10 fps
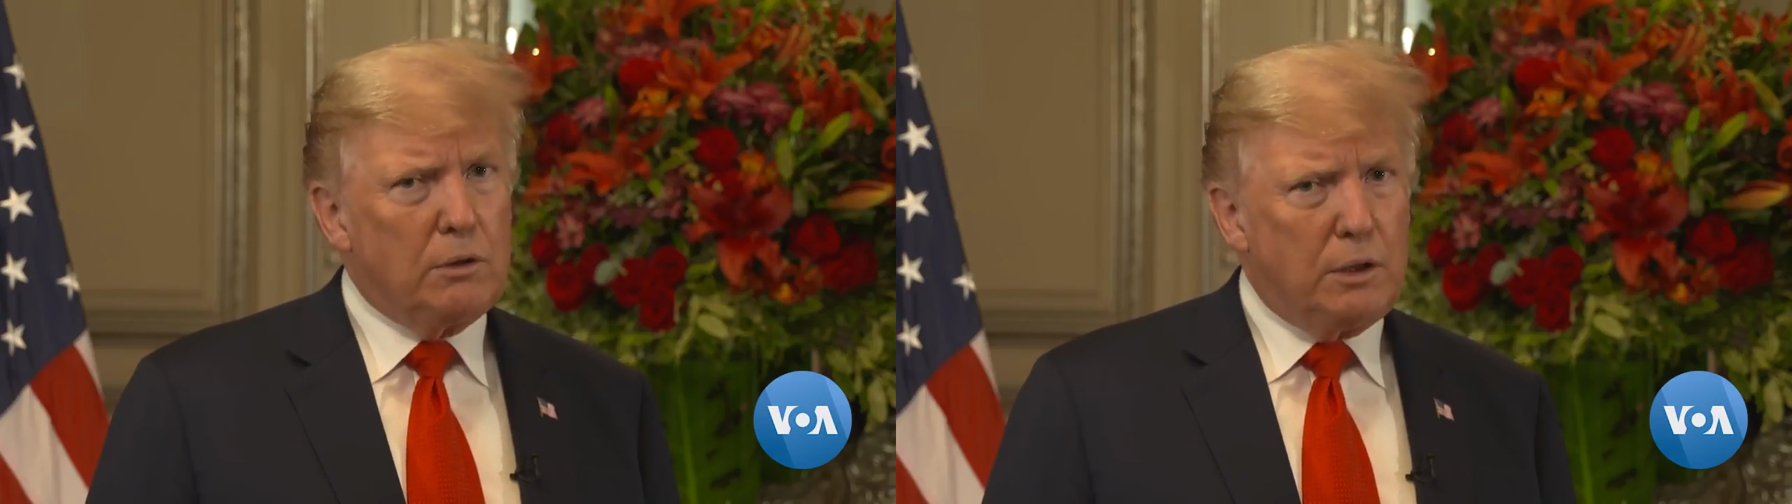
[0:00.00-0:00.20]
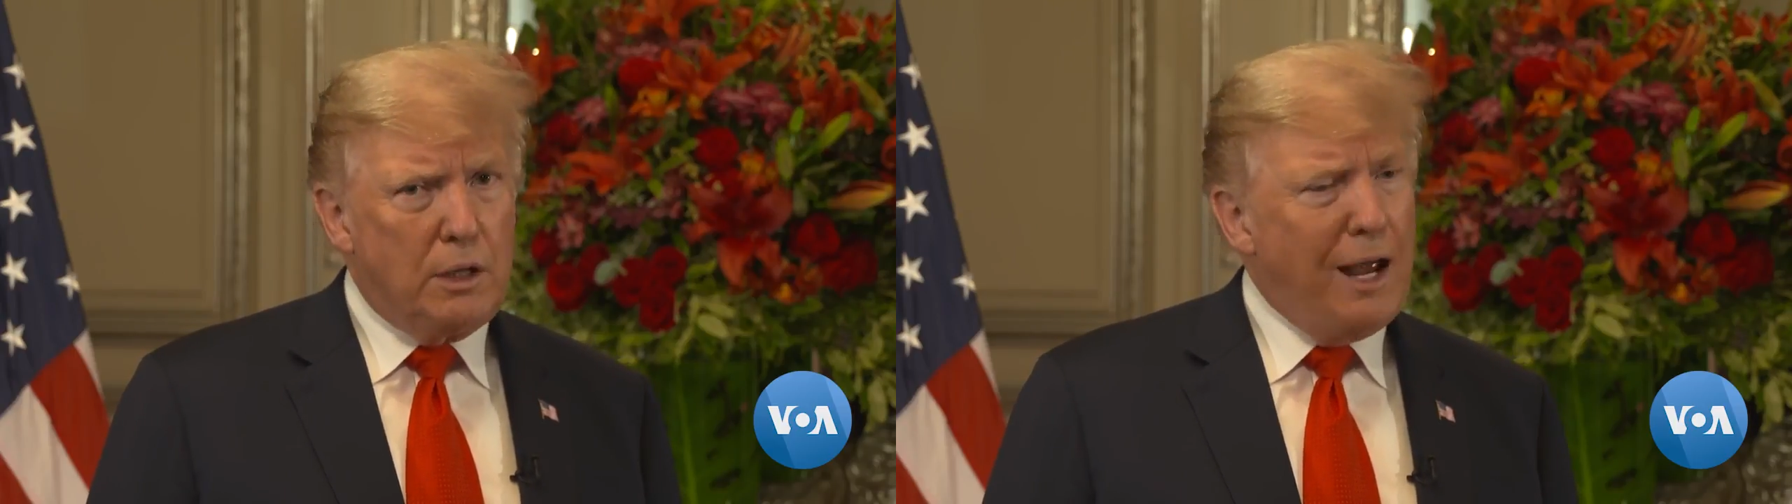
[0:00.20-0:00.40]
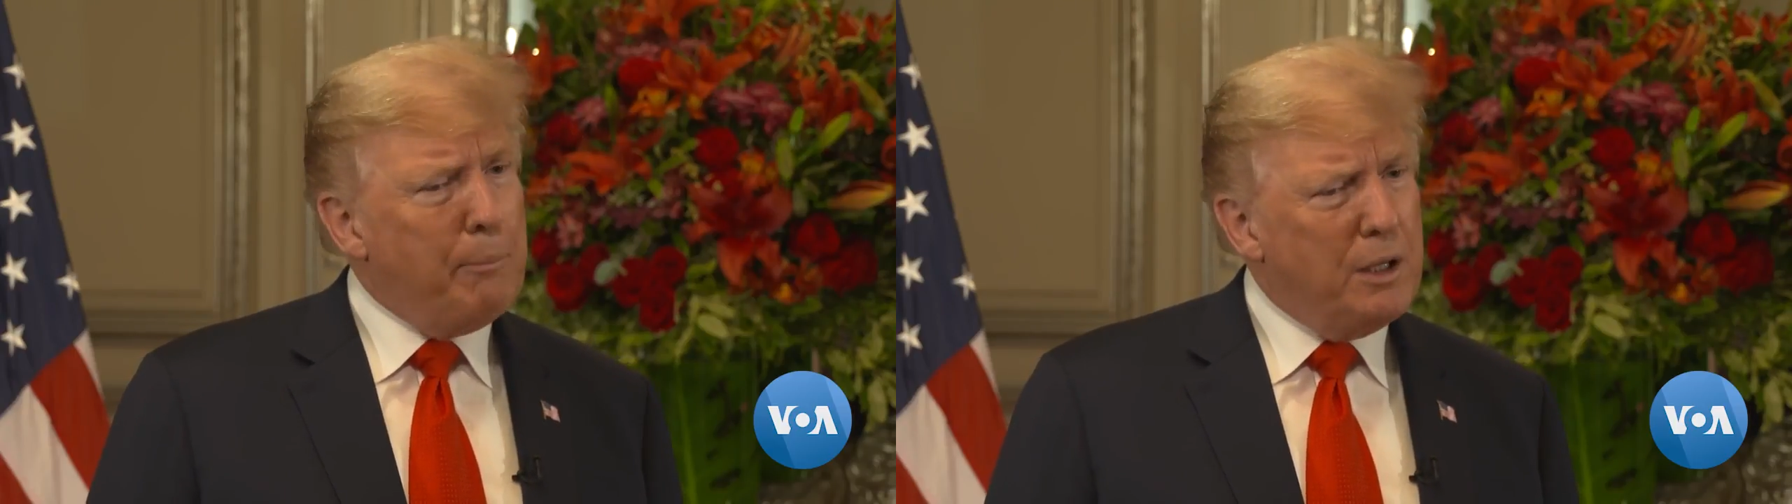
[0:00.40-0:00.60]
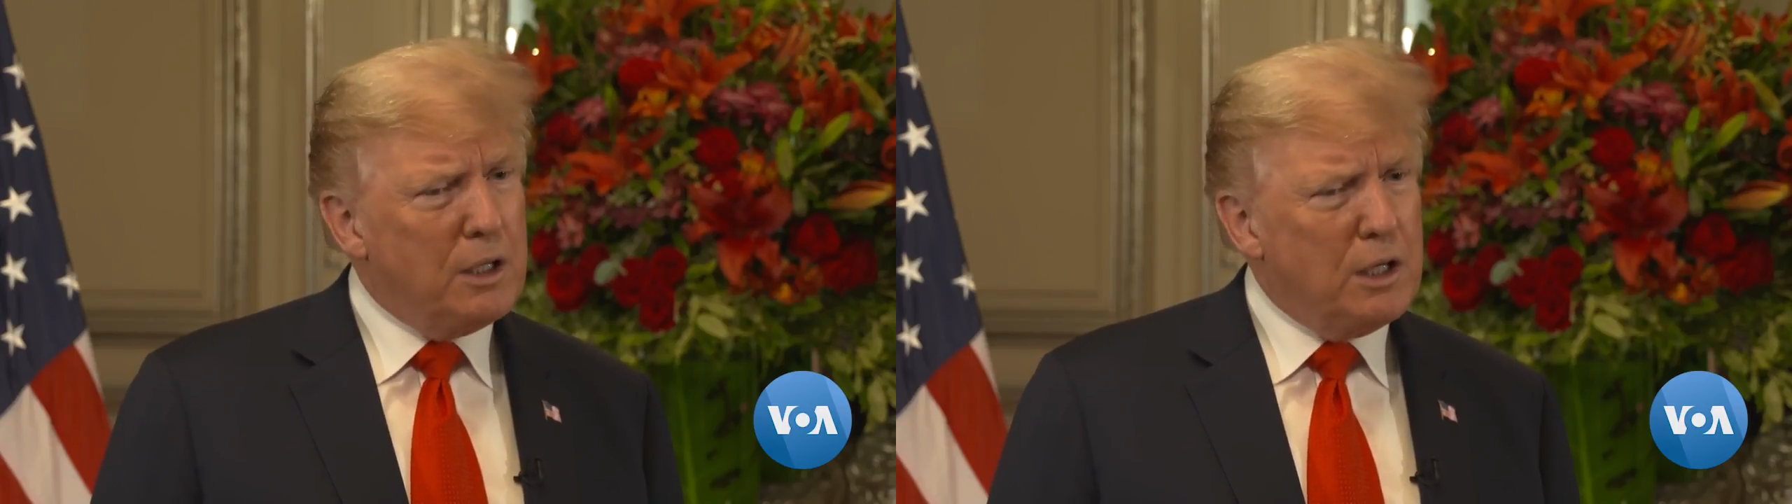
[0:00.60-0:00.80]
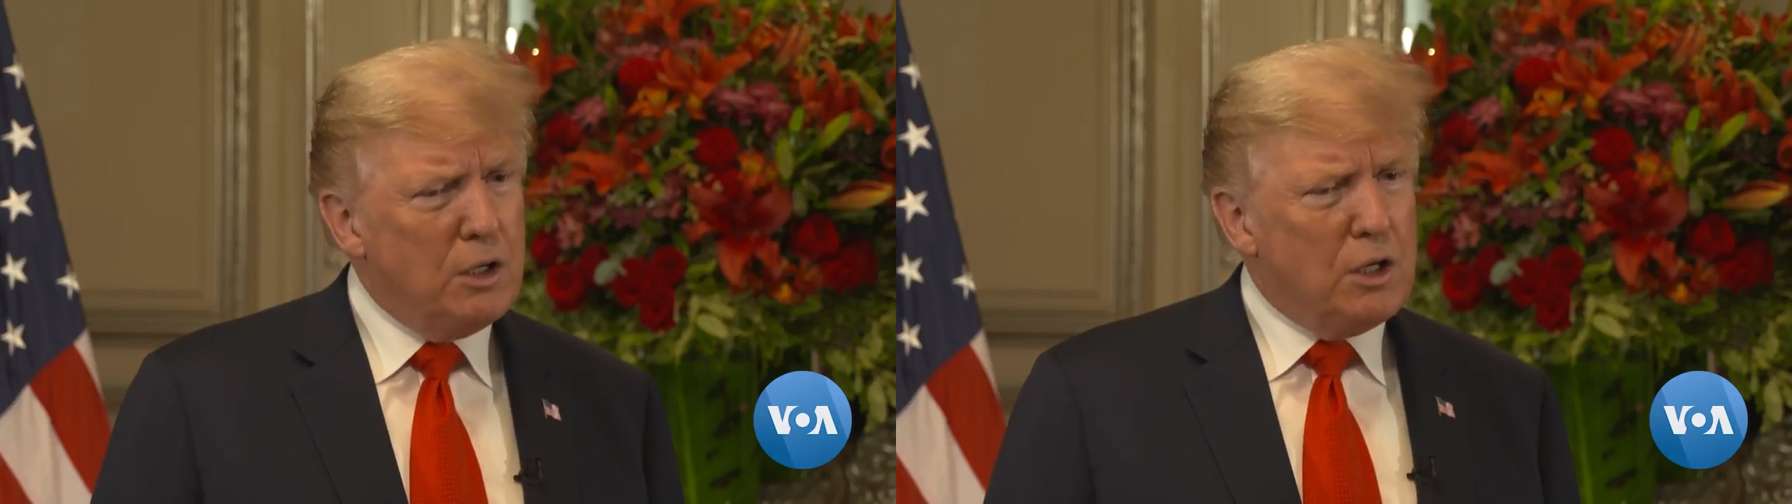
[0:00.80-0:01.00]
it
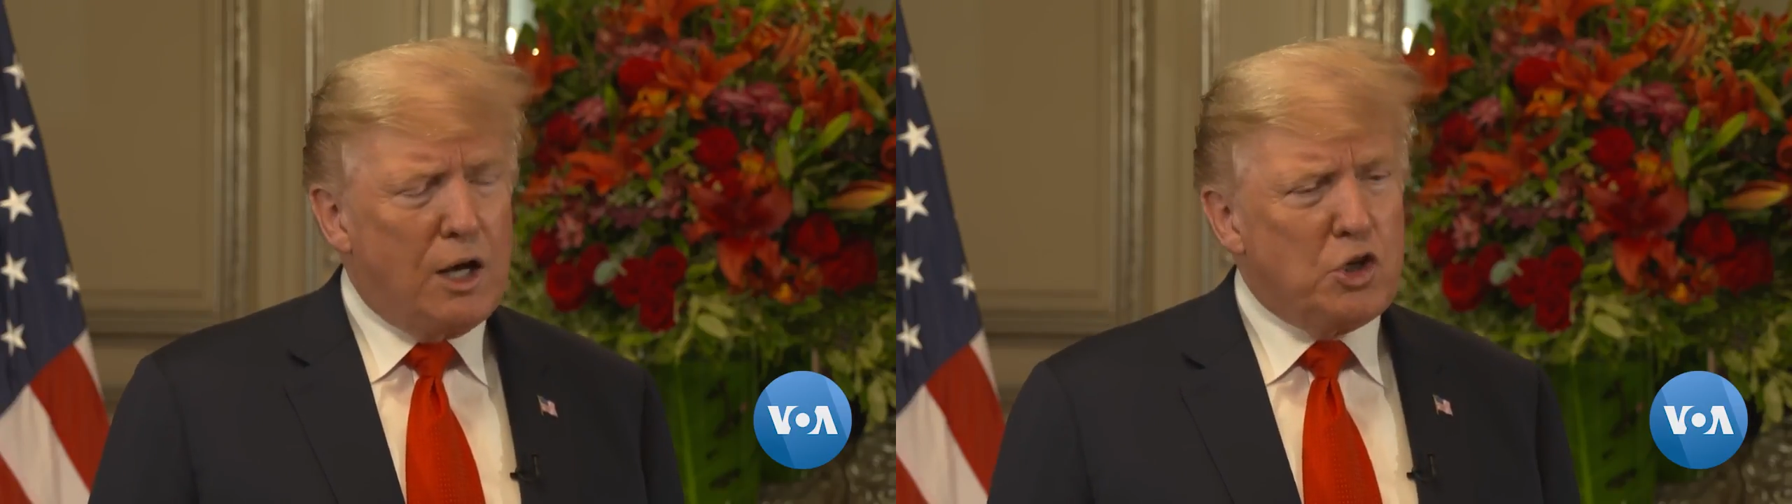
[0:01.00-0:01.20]
happened, and I